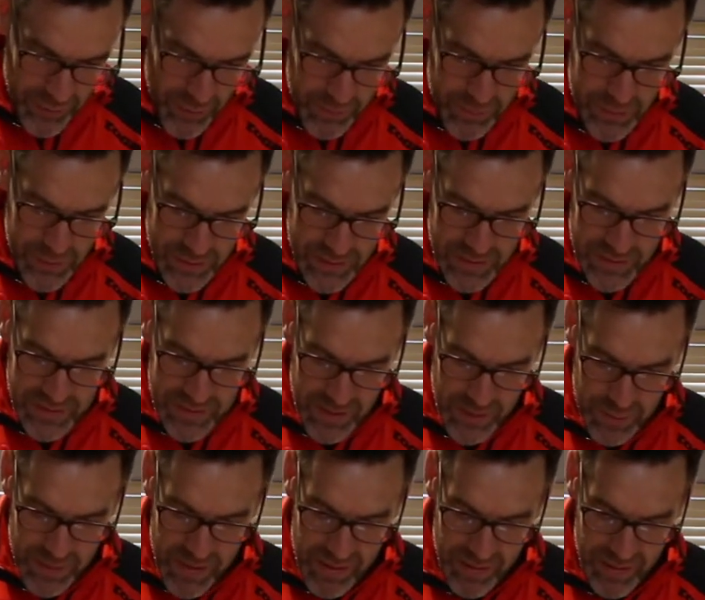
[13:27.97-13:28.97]
for them just to dig
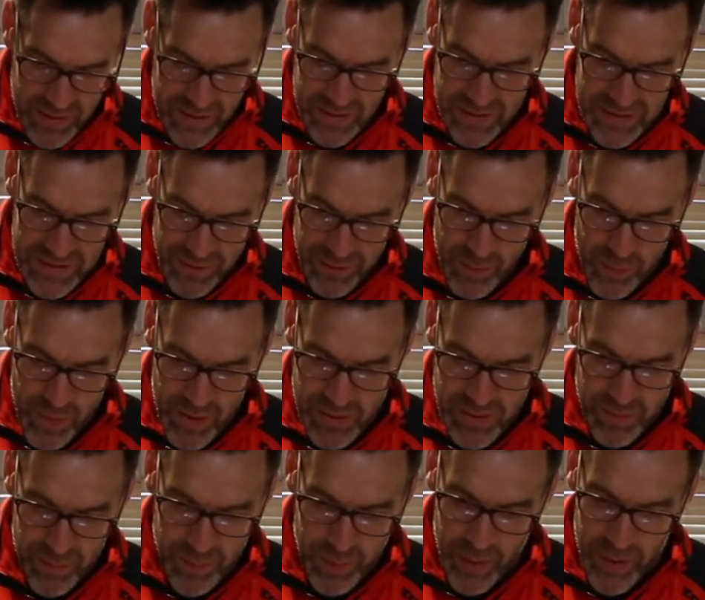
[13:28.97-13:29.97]
them out, because there's nothing worse
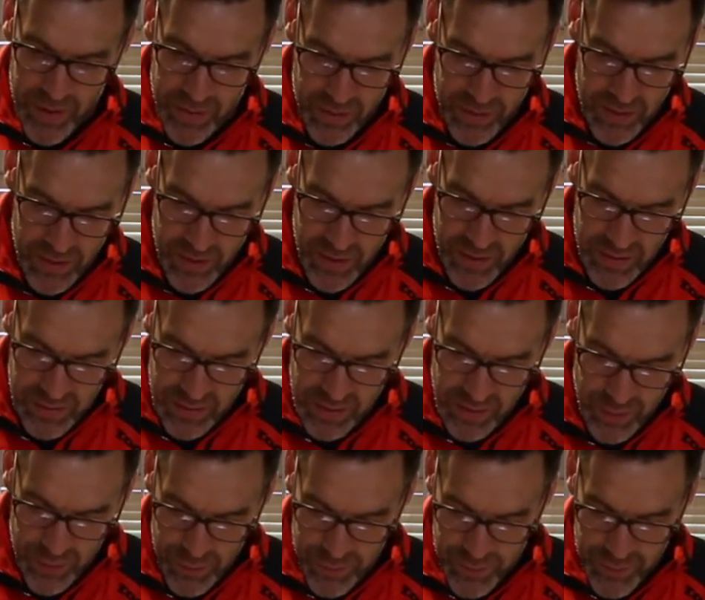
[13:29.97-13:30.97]
than biting on a hard
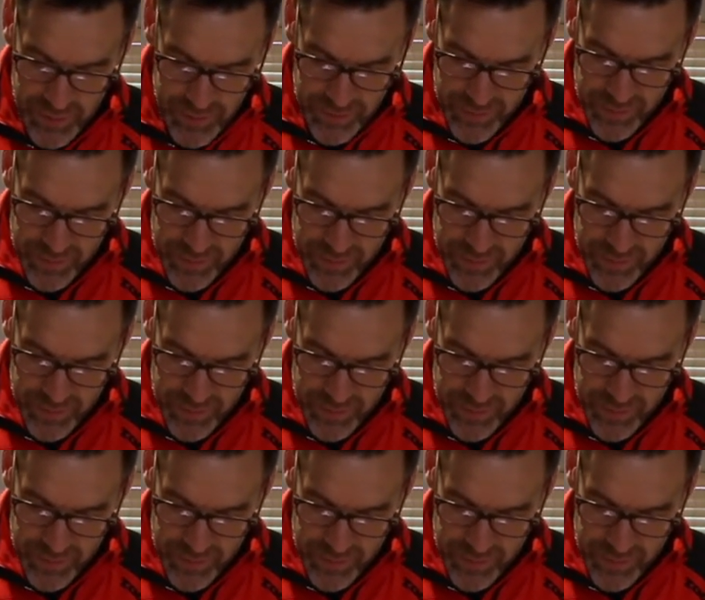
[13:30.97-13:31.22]
clove.